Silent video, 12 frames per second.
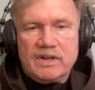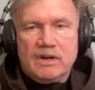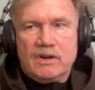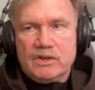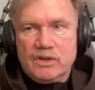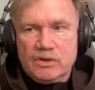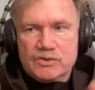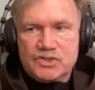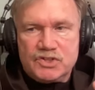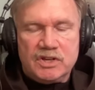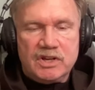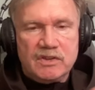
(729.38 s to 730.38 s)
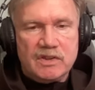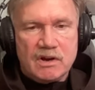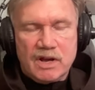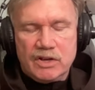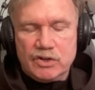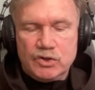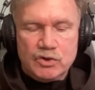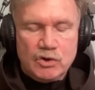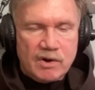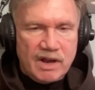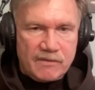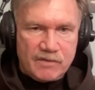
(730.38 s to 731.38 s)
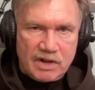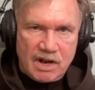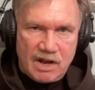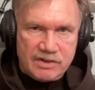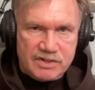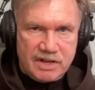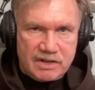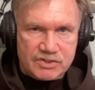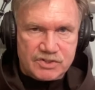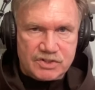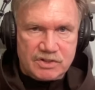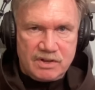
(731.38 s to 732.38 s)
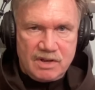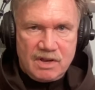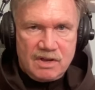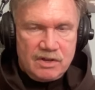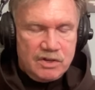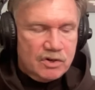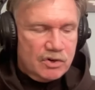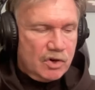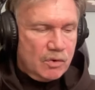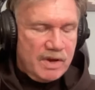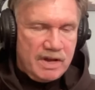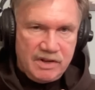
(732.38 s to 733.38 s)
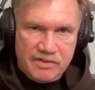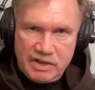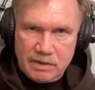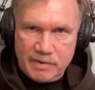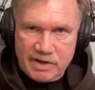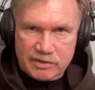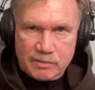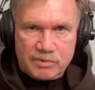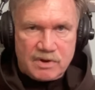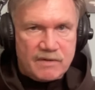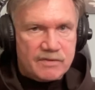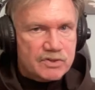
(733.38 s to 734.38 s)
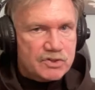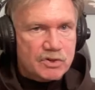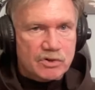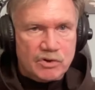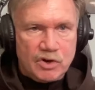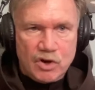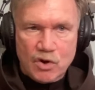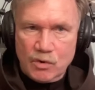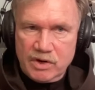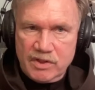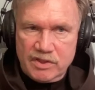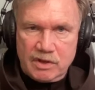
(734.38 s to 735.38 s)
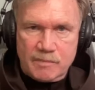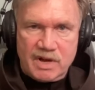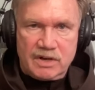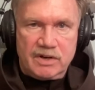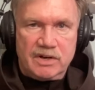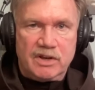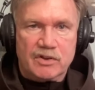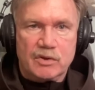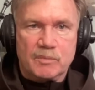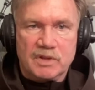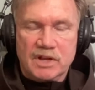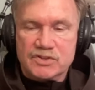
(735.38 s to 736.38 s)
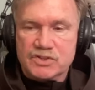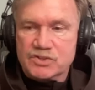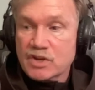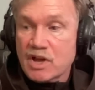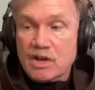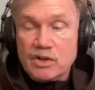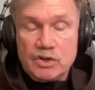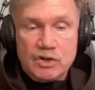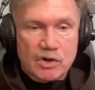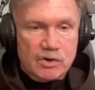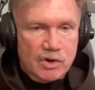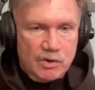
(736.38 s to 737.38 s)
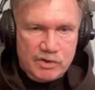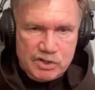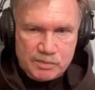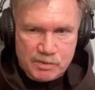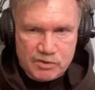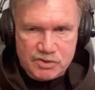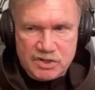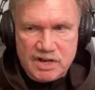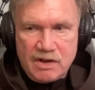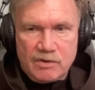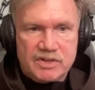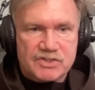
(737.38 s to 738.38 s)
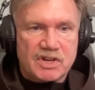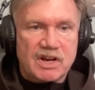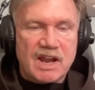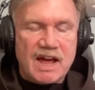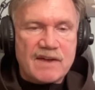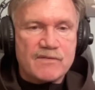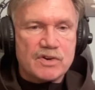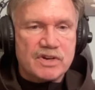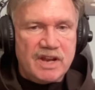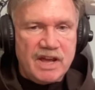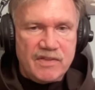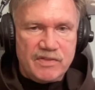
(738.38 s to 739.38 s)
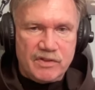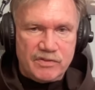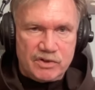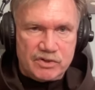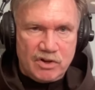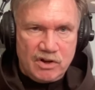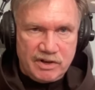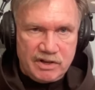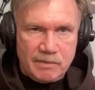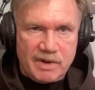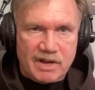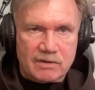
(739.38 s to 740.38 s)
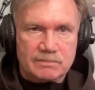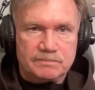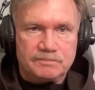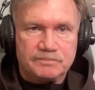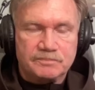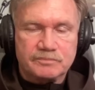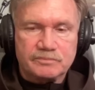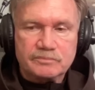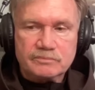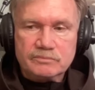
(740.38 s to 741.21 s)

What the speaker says: you're sitting there and you don't have the context. You don't know anything about the province. You don't know anything about any other places. You don't know these personalities, alive or dead, that they're talking about. Mm-hmm.